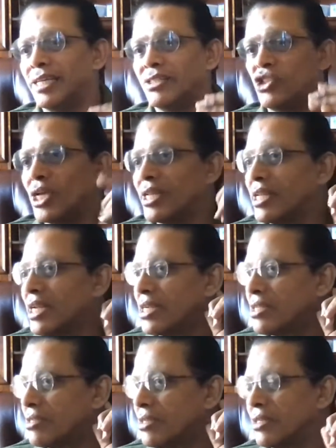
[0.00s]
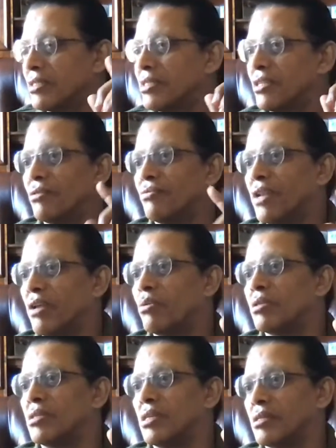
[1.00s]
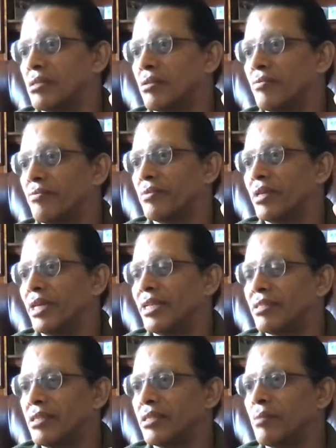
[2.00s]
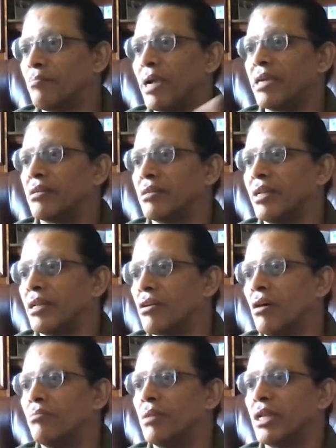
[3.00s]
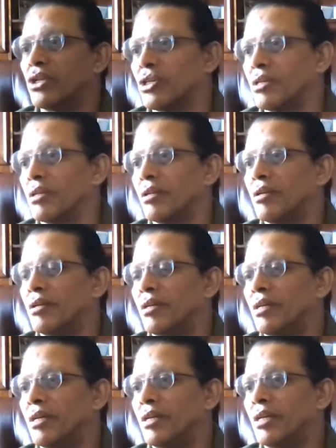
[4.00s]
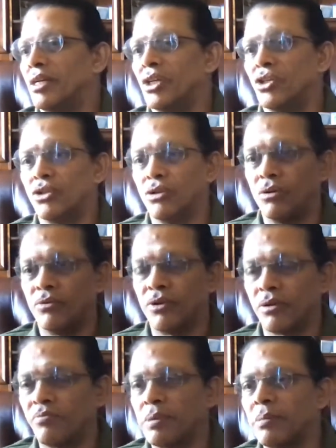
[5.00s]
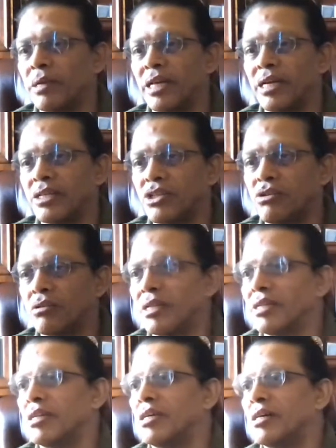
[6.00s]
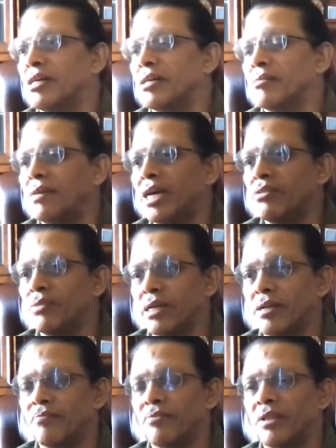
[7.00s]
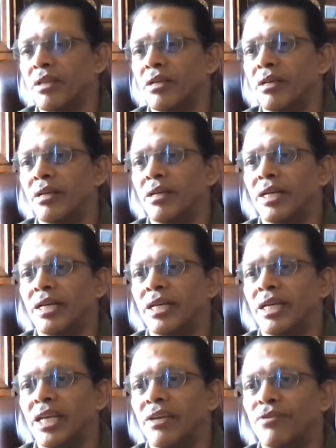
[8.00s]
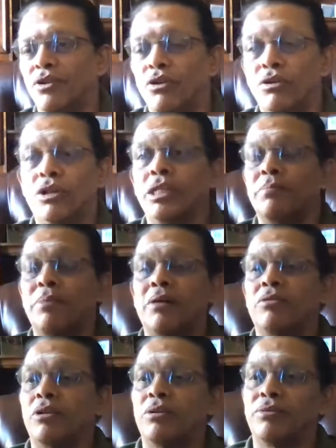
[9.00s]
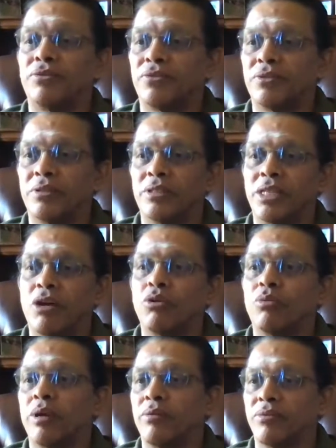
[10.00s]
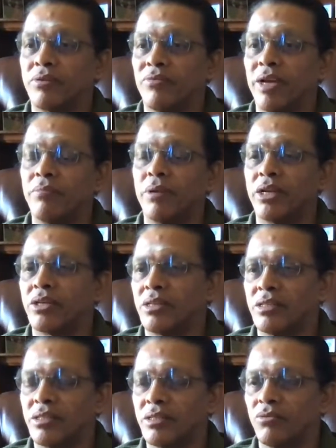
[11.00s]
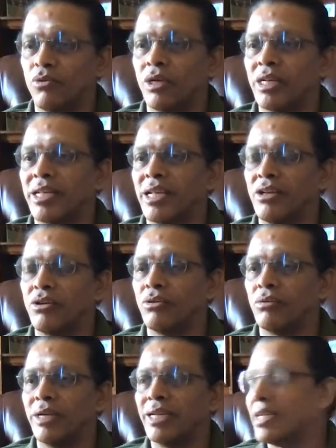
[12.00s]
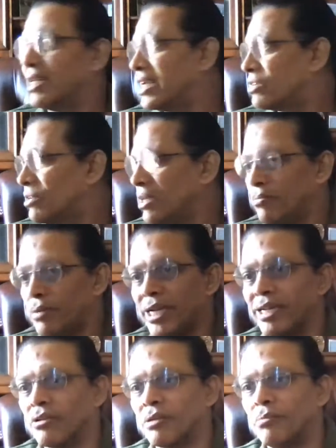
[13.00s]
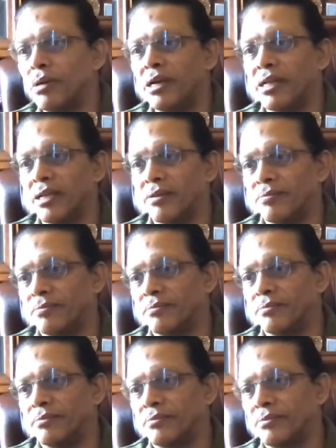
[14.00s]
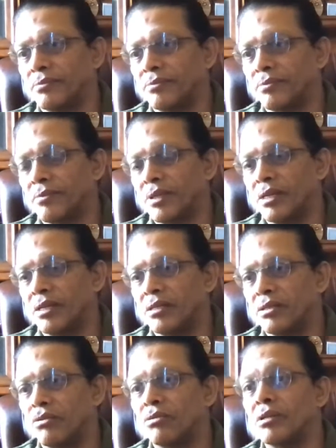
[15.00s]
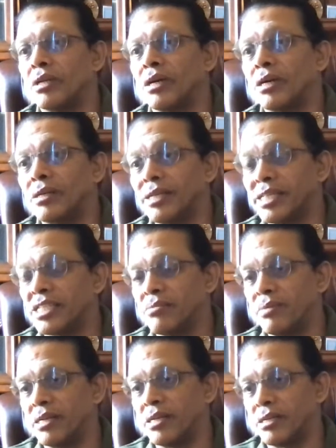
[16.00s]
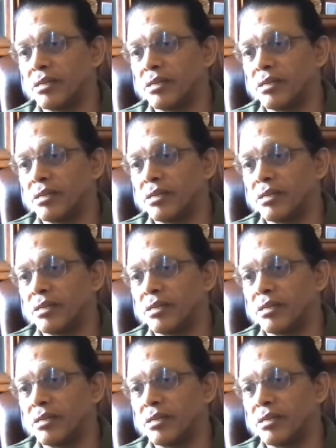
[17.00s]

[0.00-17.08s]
generates a certain set of frequencies in a certain pattern, in a combination. So for people like Achyut and Advik, if you don't know the power of sound waves, vibrations, what it can do, it can actually bring down a building. Don't underestimate it.